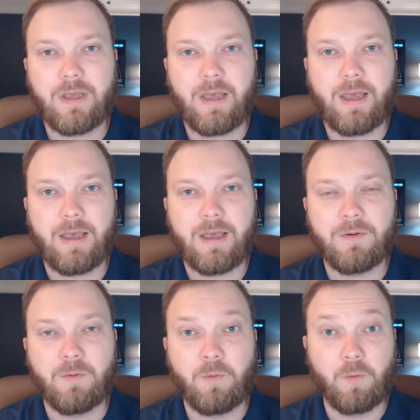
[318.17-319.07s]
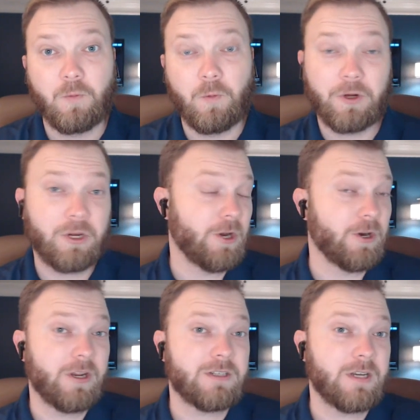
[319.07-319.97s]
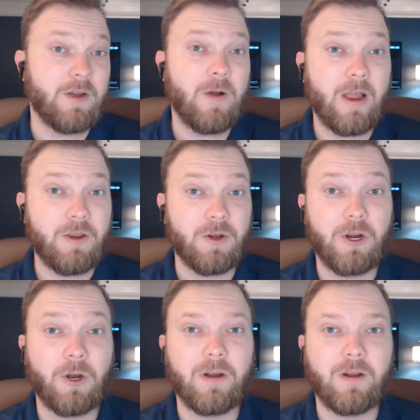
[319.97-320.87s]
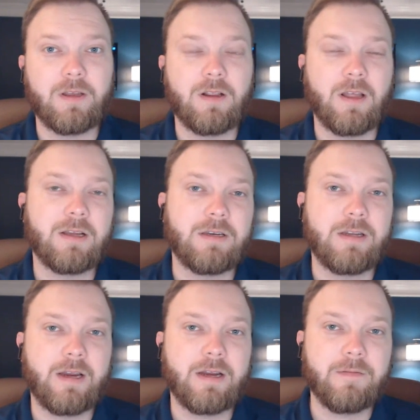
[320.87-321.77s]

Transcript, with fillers: And we're curious to know how you're currently collecting data.